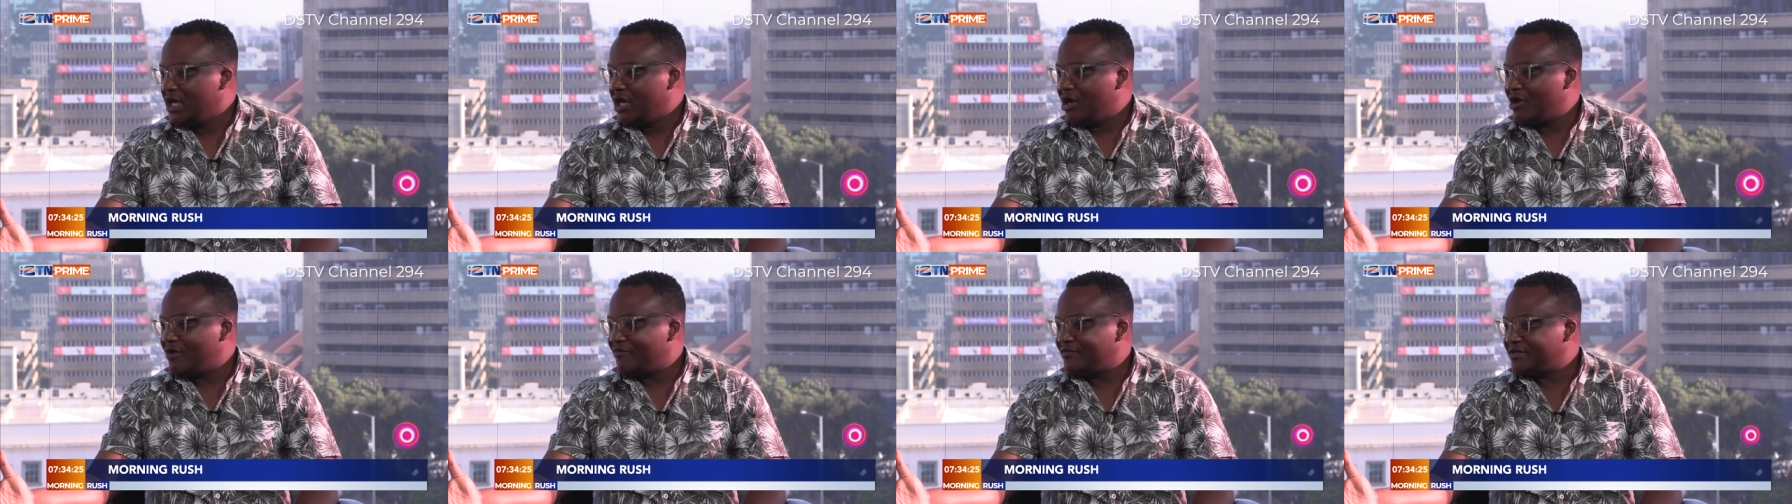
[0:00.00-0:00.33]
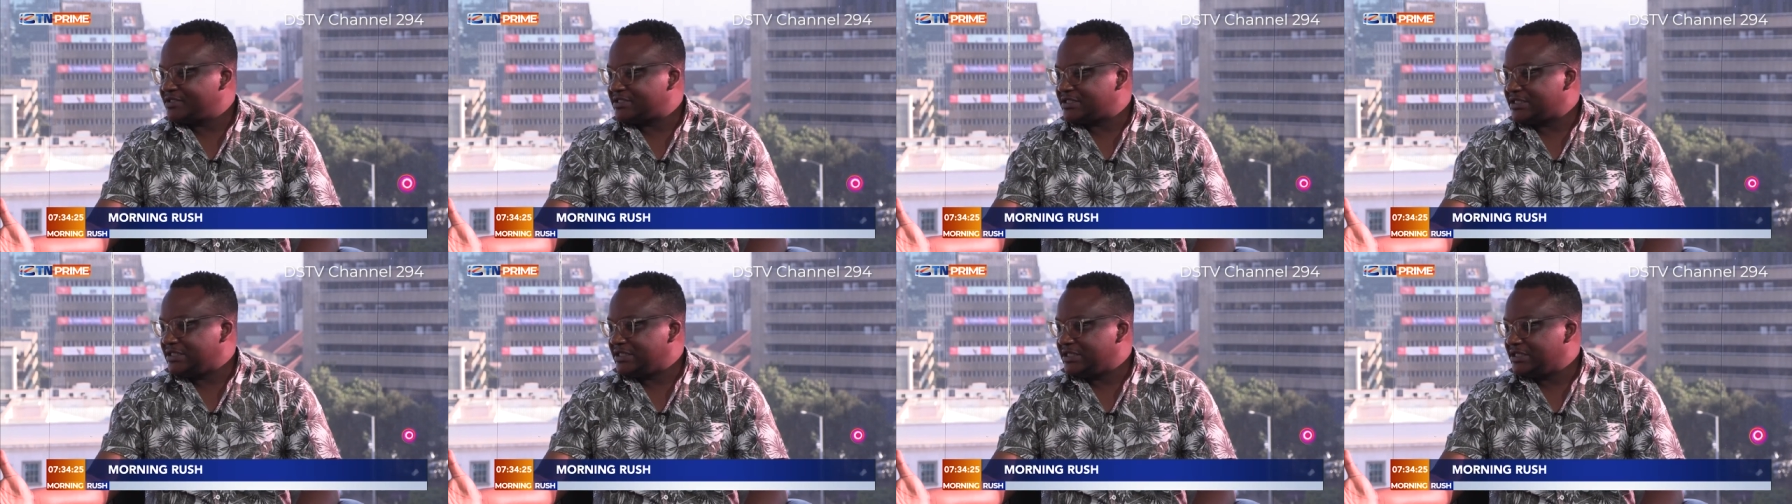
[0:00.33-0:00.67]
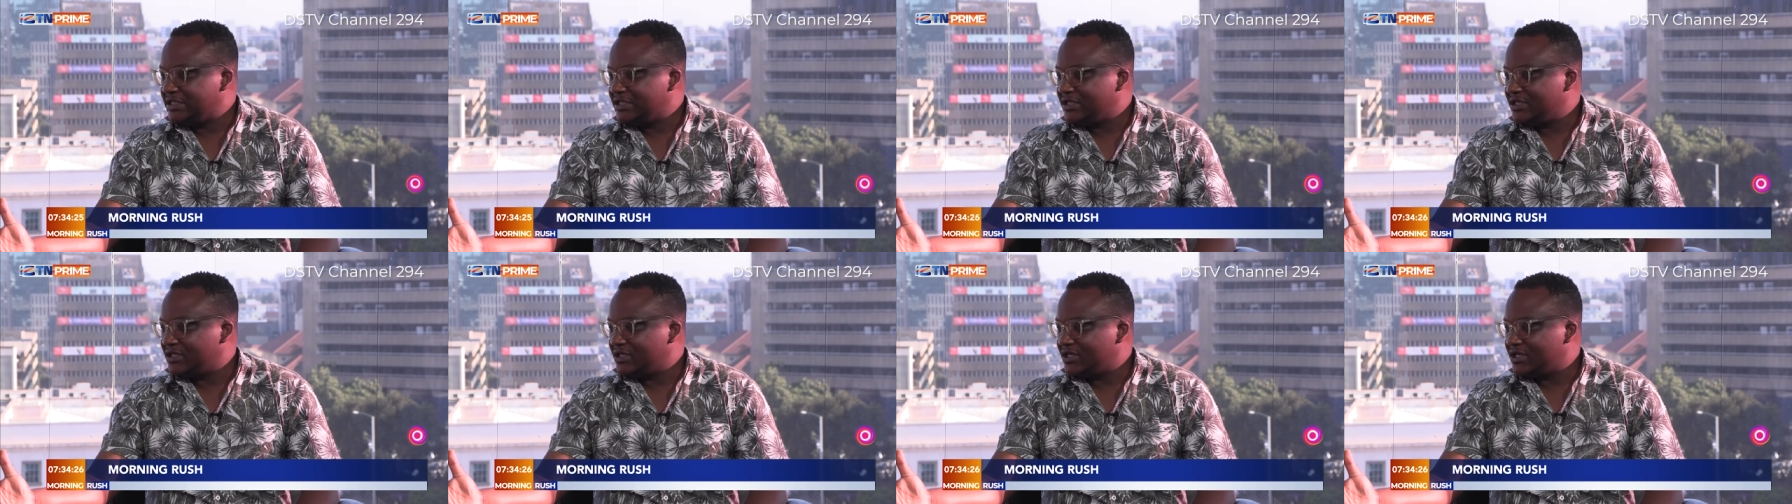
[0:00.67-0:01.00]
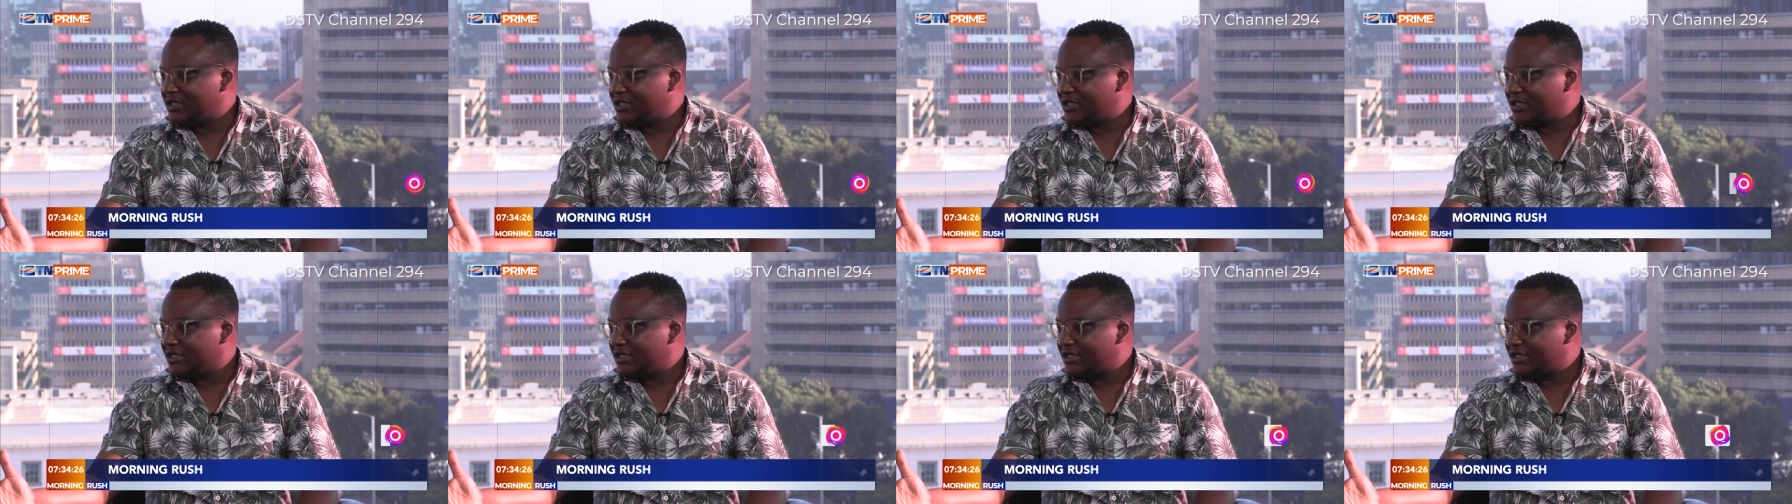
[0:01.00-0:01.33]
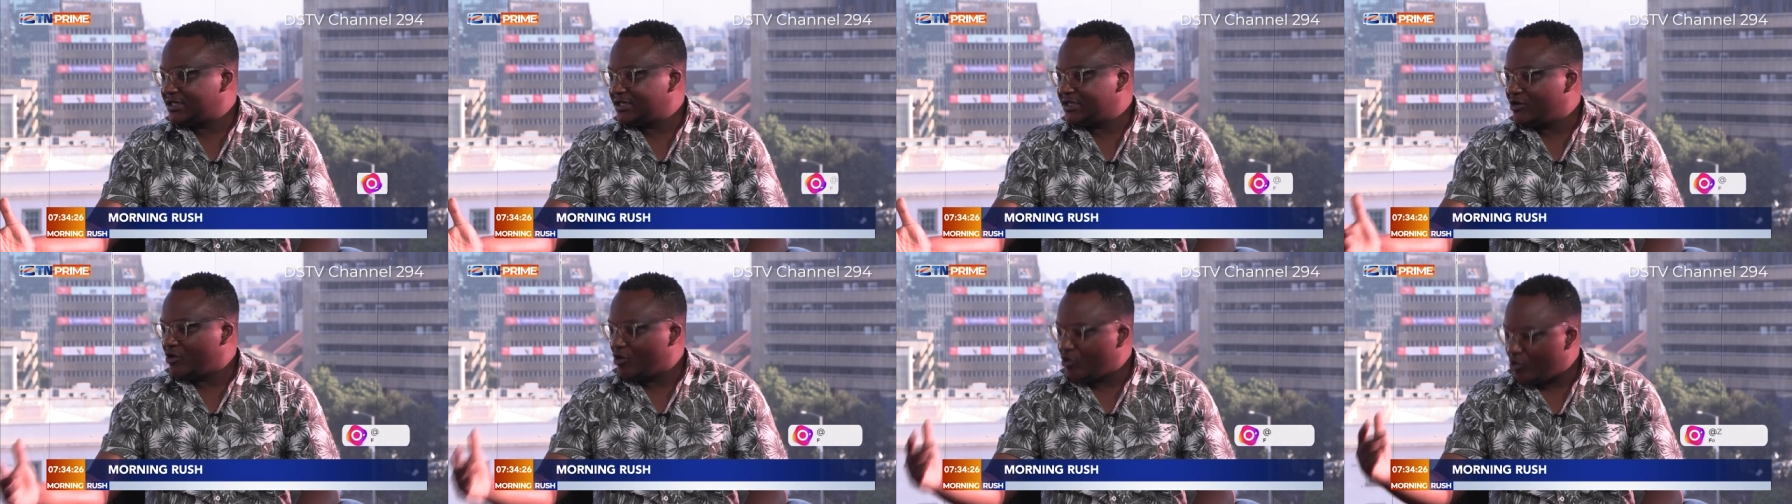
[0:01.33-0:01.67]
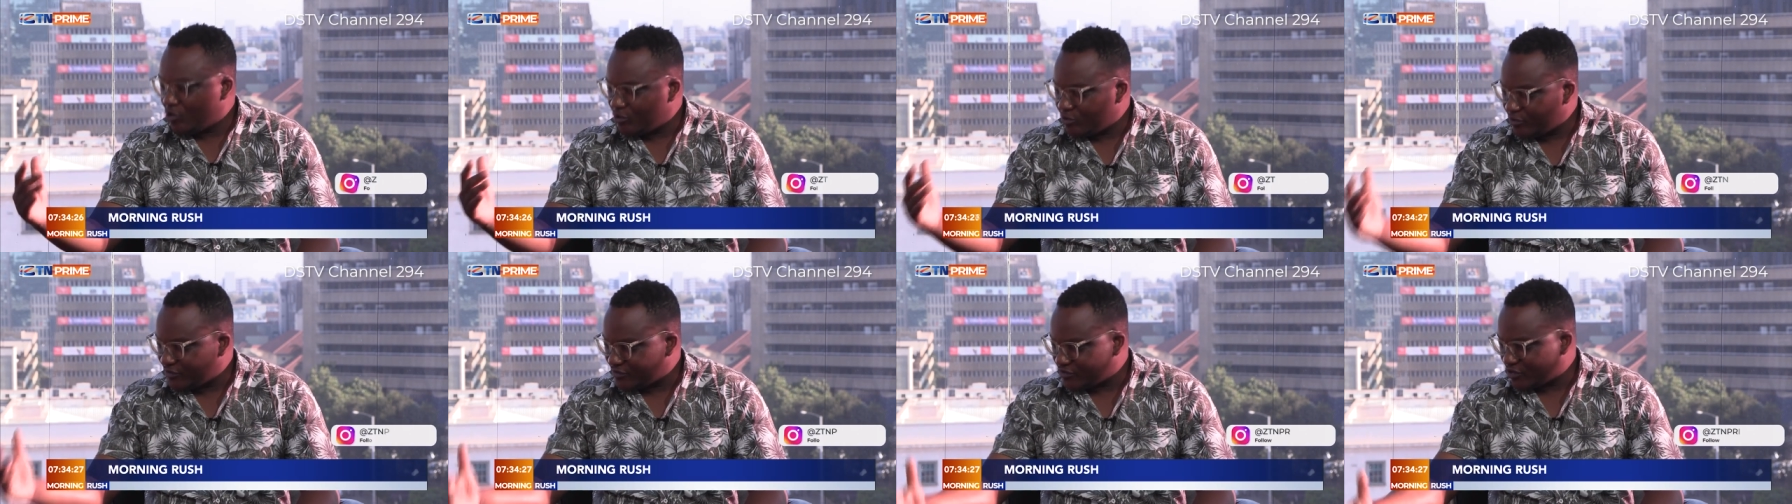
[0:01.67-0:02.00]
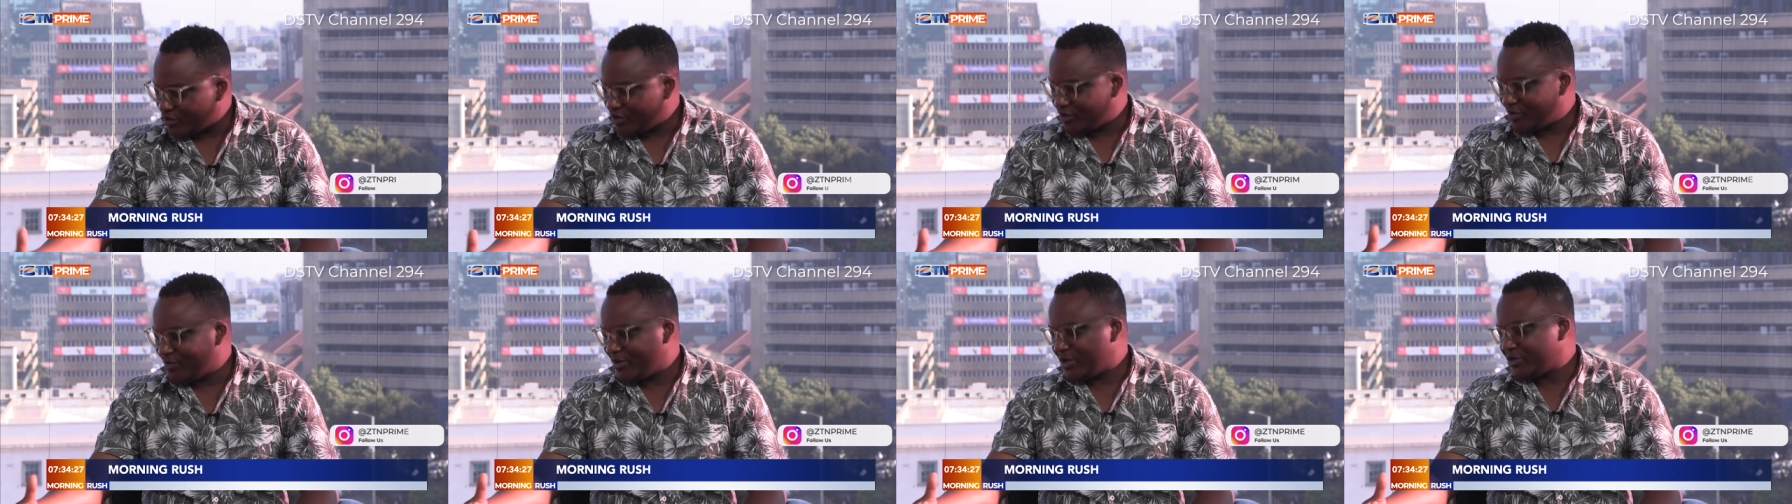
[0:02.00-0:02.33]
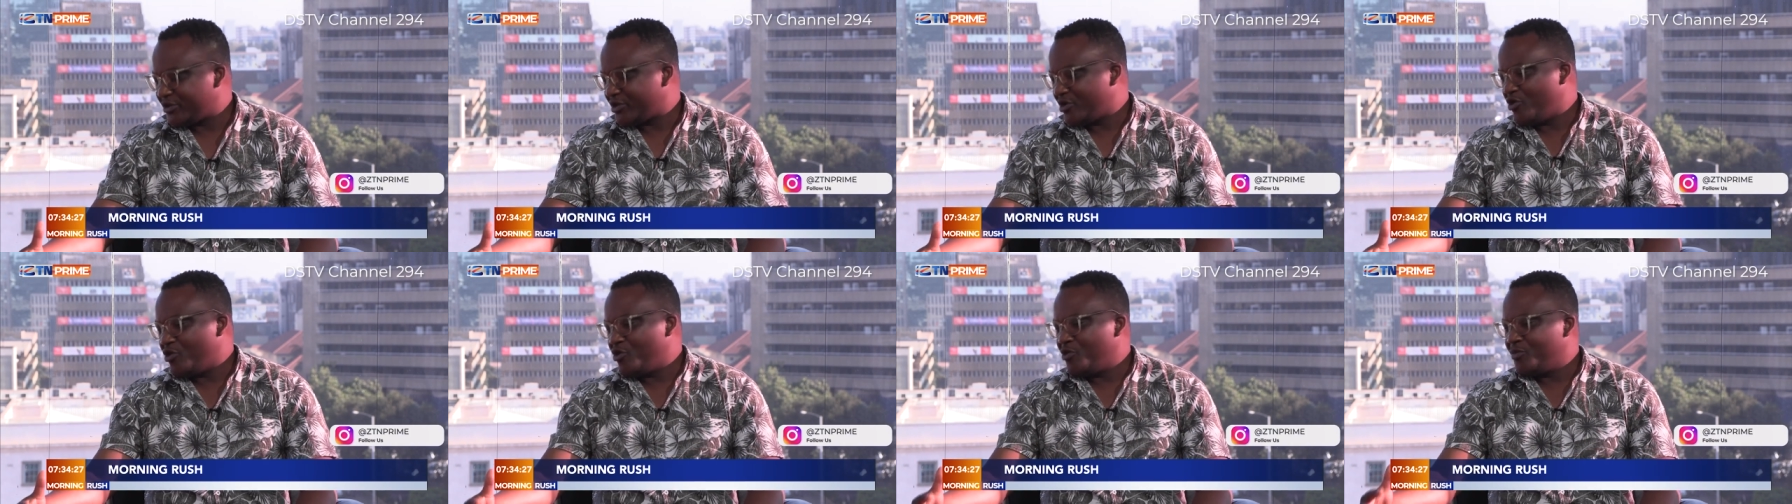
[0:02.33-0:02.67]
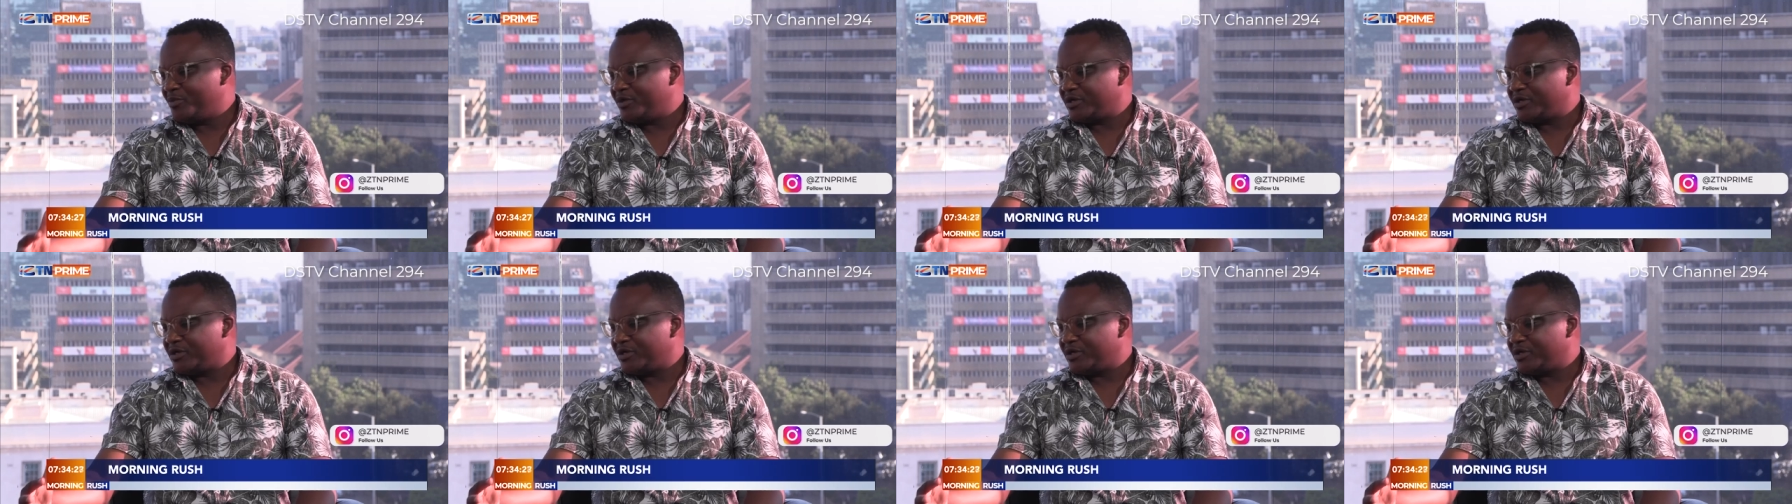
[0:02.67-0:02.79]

Obviously, uh, we've talked about the home.